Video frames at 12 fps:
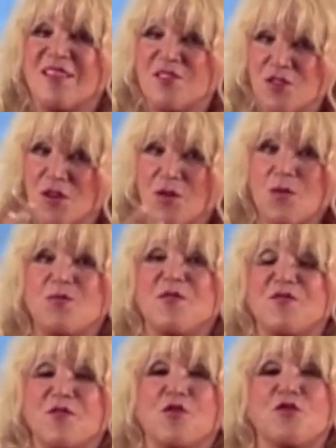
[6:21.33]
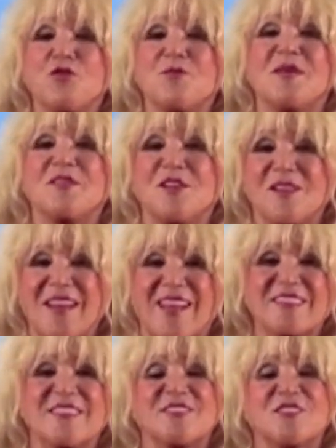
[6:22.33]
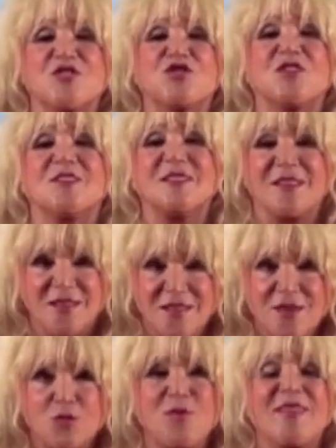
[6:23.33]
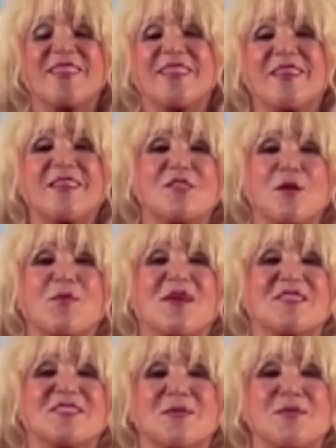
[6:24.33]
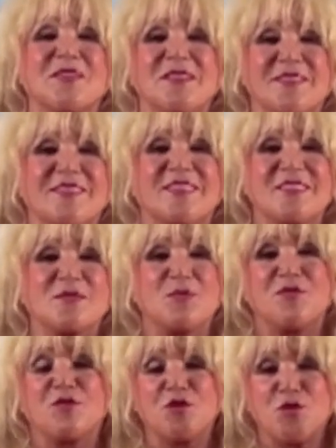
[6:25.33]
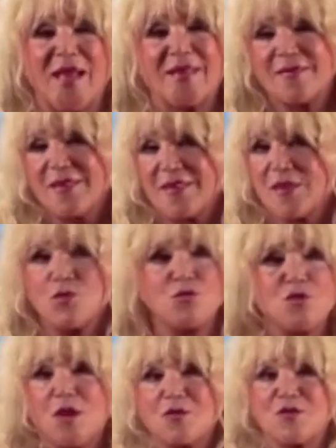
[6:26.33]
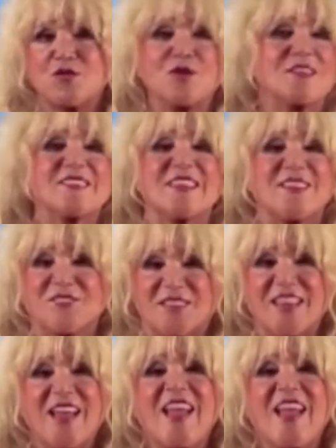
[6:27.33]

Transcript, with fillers: You know, before you make the last decision, rethink the possibilities before you end it. Who knows? You can save it.